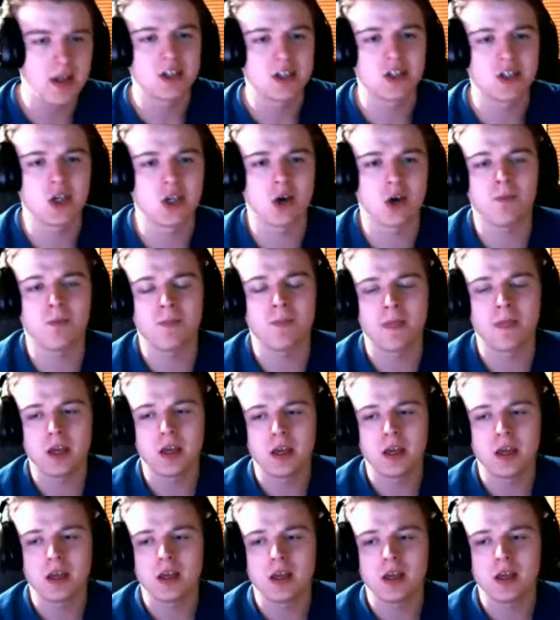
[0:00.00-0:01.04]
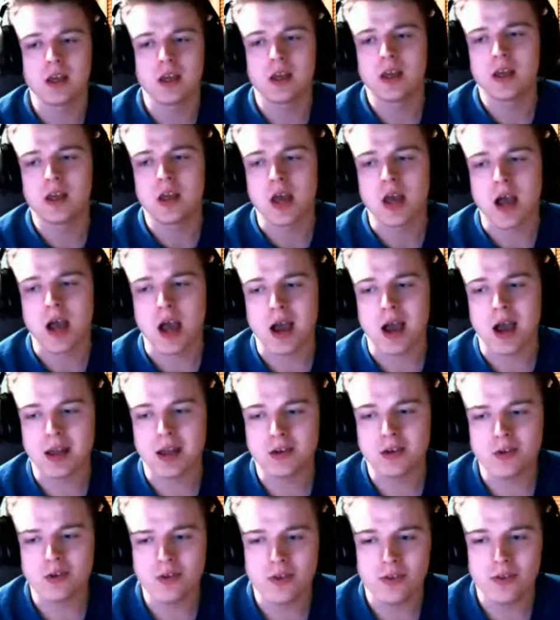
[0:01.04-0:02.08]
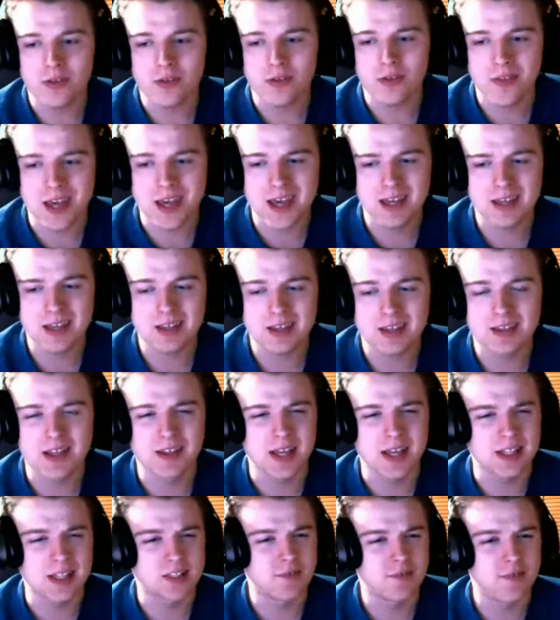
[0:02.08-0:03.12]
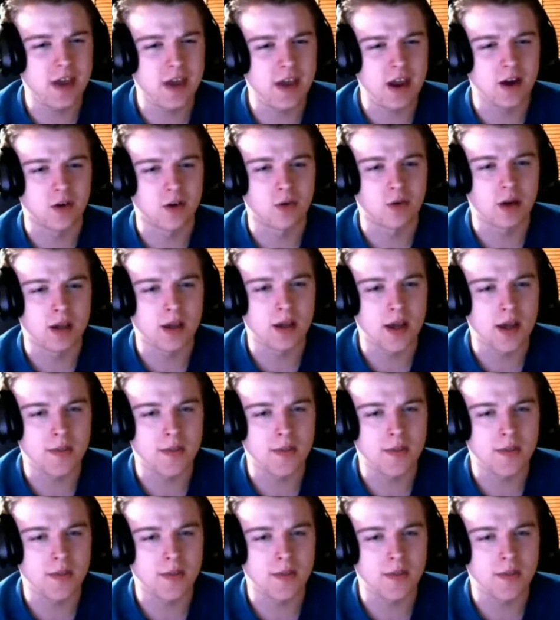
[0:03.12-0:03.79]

So I don't think that that's fair, right?